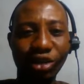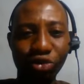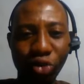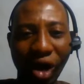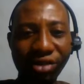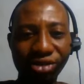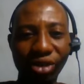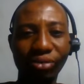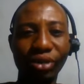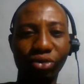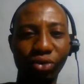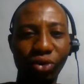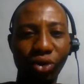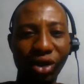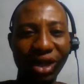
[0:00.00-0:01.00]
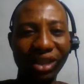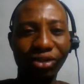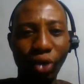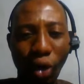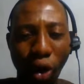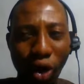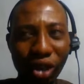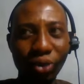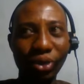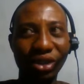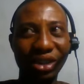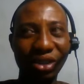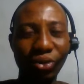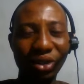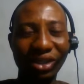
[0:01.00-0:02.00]
you have something to collect, or he will
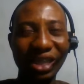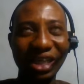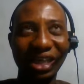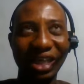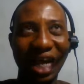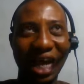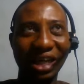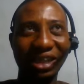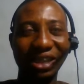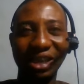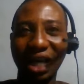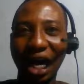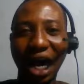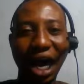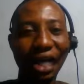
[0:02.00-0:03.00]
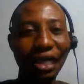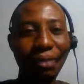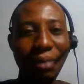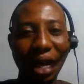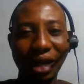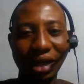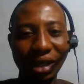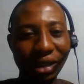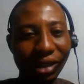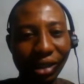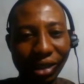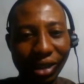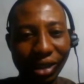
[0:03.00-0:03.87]
think like, ayemale,